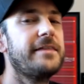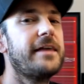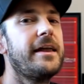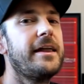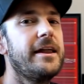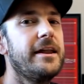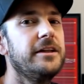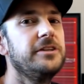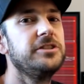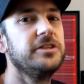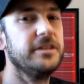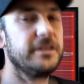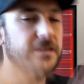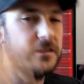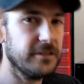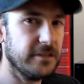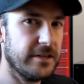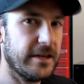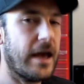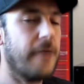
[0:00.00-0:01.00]
that energy
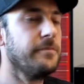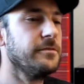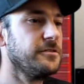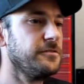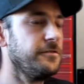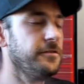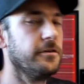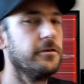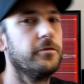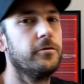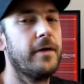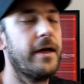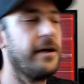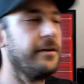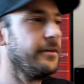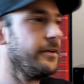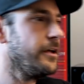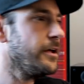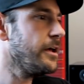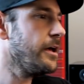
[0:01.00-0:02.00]
into the atmosphere
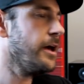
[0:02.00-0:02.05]
around it.